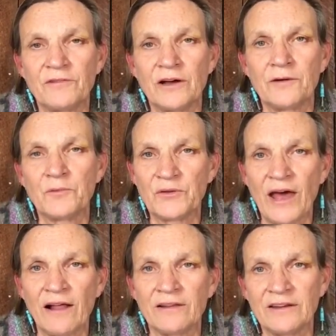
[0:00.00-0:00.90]

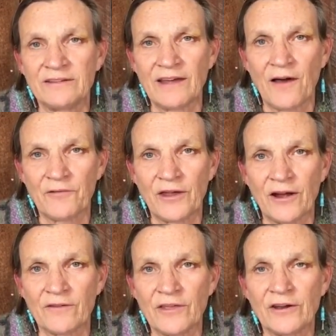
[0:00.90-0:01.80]
modalities out
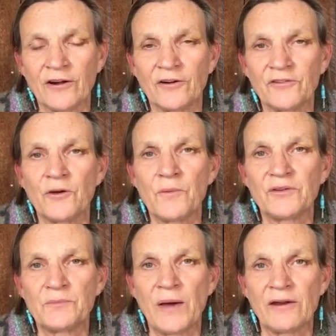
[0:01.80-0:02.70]
there that are so
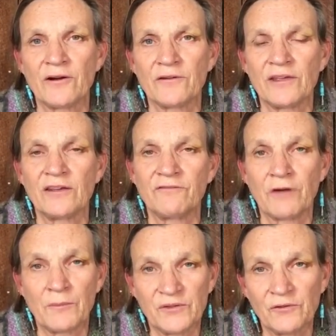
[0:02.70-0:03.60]
much better than
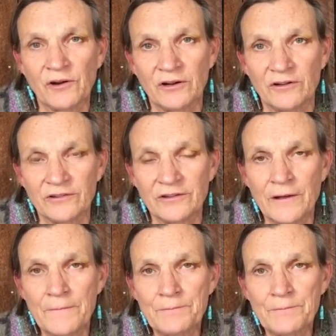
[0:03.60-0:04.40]
pharmaceuticals,